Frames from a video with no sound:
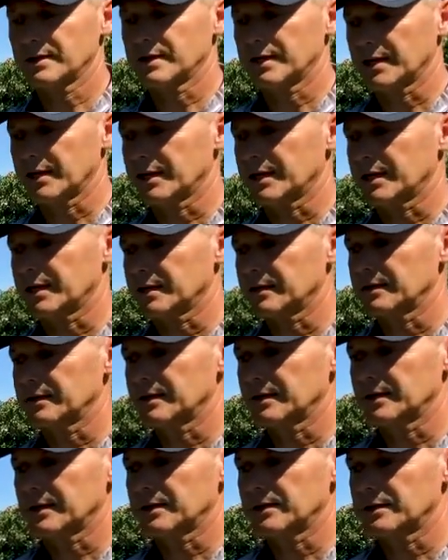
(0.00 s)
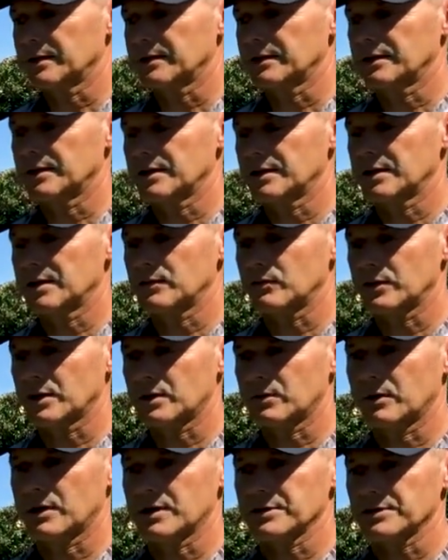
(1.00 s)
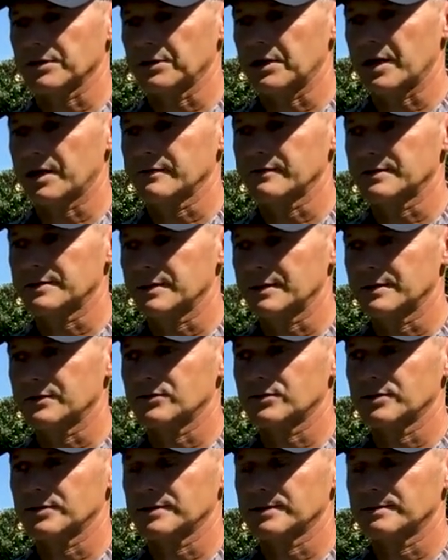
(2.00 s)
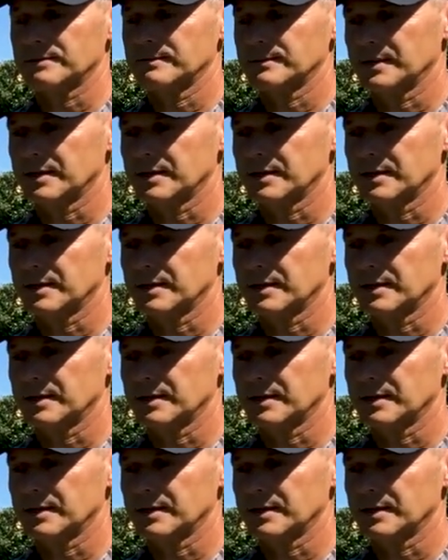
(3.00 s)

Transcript: Uh, uh it, it, requires a lot of attention.